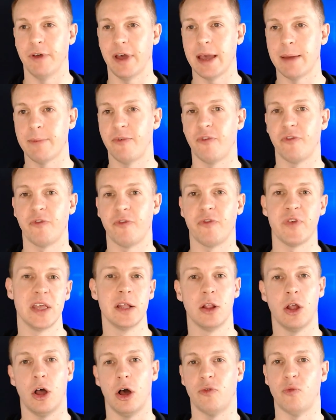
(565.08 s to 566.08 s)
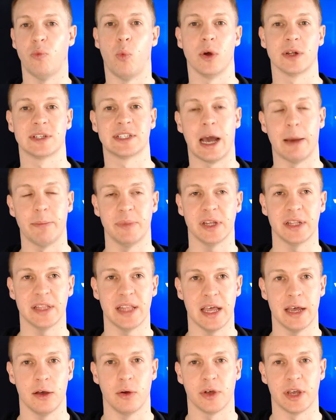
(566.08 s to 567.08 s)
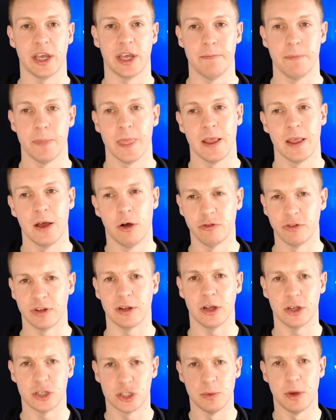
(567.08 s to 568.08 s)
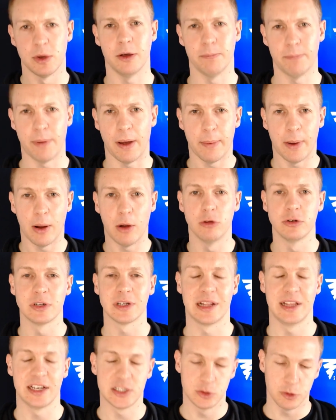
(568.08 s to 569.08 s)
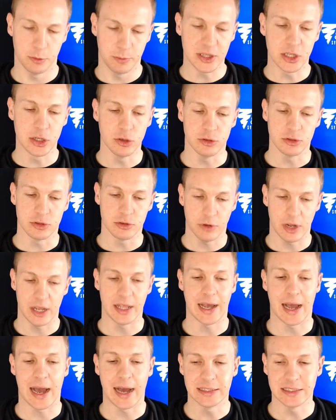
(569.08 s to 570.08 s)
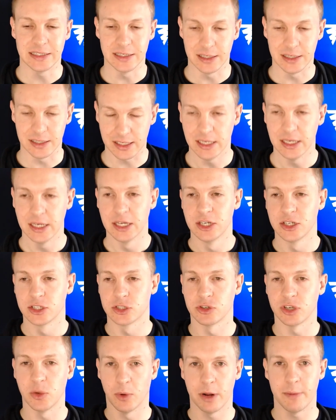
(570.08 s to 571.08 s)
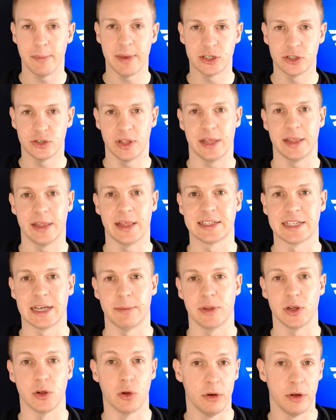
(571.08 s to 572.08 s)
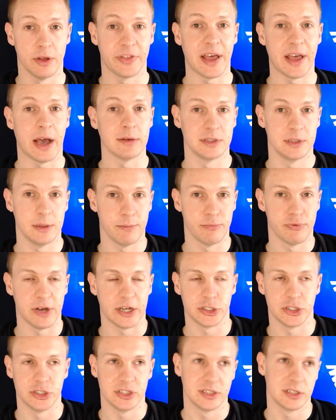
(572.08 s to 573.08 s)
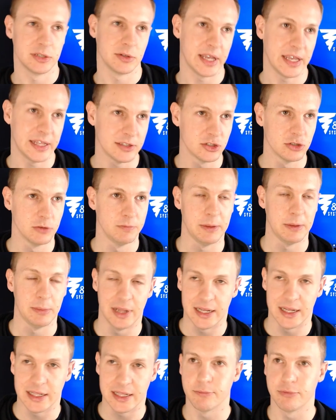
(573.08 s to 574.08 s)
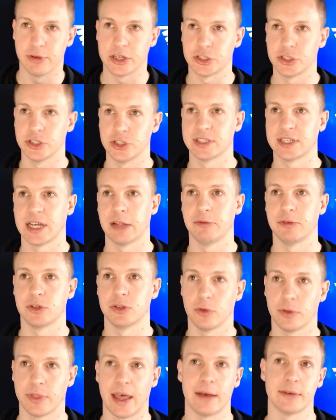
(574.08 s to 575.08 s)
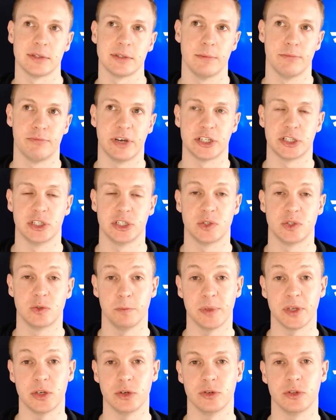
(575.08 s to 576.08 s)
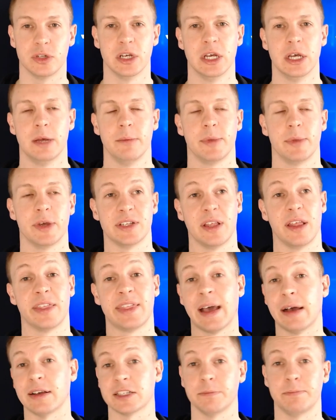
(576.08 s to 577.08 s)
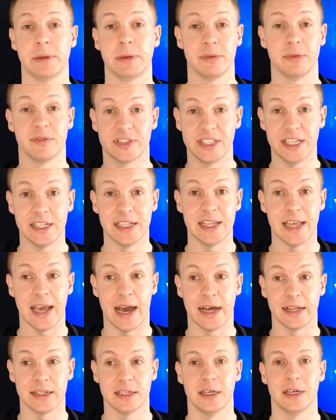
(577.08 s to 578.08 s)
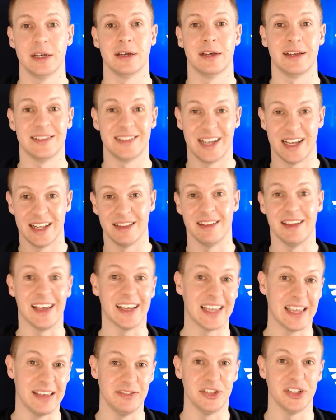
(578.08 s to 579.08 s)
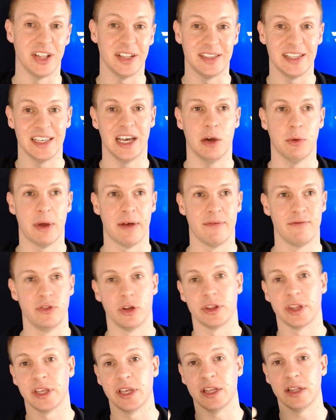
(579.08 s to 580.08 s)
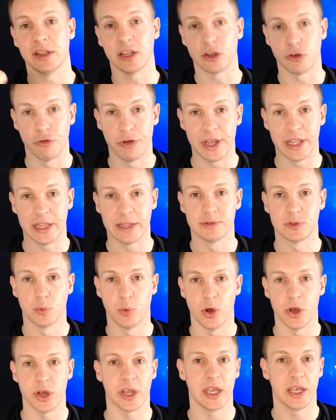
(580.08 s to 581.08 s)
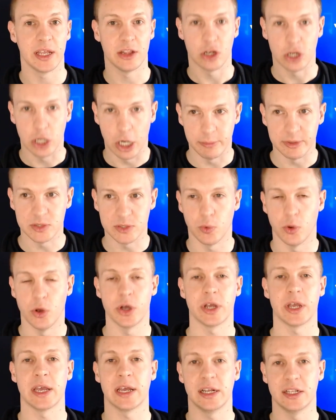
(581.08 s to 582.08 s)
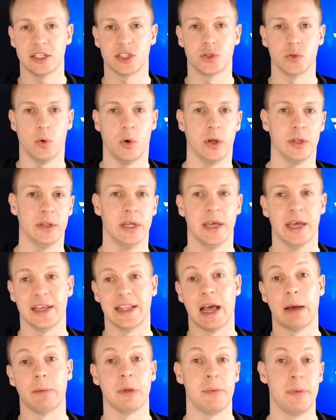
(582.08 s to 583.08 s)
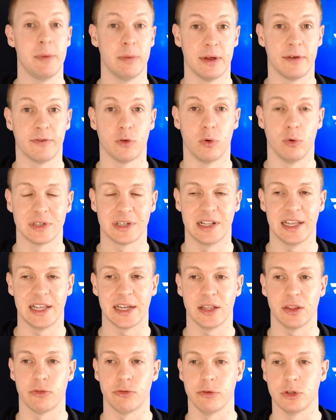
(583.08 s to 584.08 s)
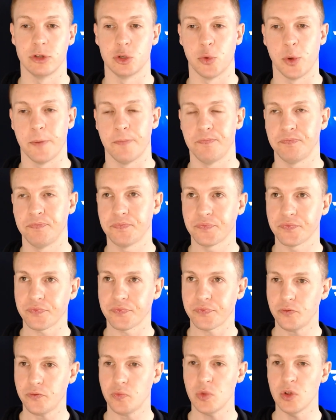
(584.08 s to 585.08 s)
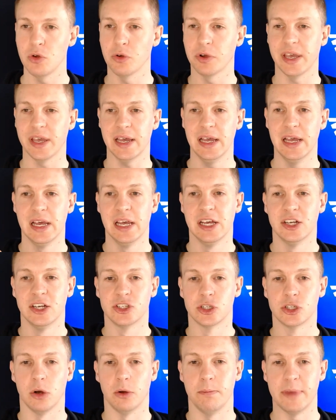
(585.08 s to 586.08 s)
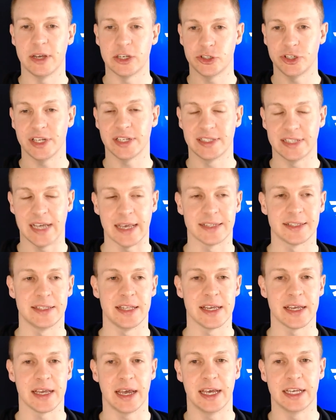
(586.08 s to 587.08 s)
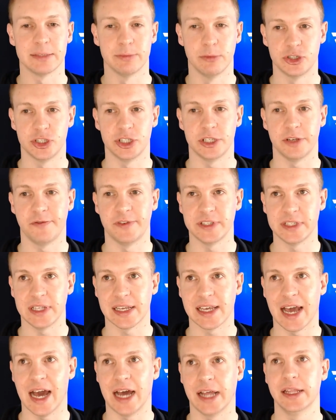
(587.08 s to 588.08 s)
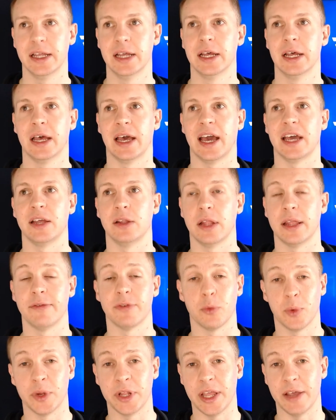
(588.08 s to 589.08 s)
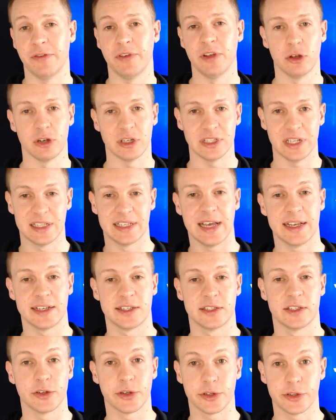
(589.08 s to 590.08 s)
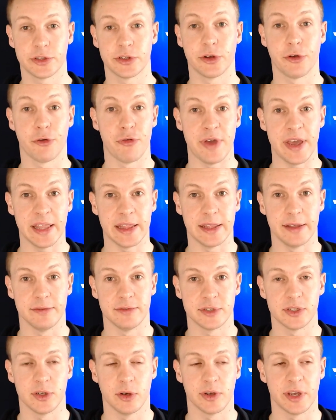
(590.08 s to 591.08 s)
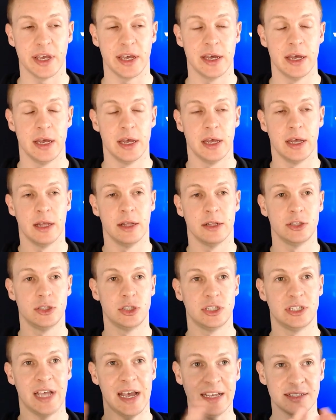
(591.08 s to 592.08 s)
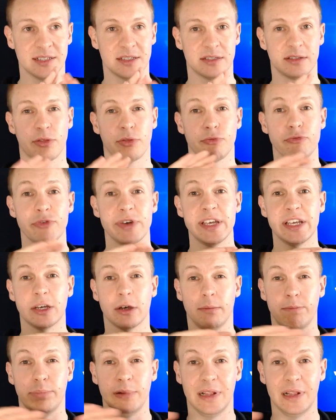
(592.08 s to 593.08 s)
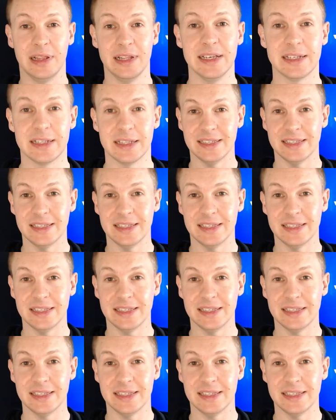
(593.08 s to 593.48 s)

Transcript: feel of what's happening there. Okay, about 100 clicks would be good, ideally. So you want to make sure that that's happening. Or 1,000 impressions. Again, some people like the impression side of it, so 1,000 impressions would be good because then 1,000 people have seen the ad. Then it gives you the data whether or not the creative's working, the copy's working, and so on, and how many people are, of course, clicking through to it. Okay, so make sure you're testing as much as you physically can. And if you're looking to test the creatives, okay, test 3 completely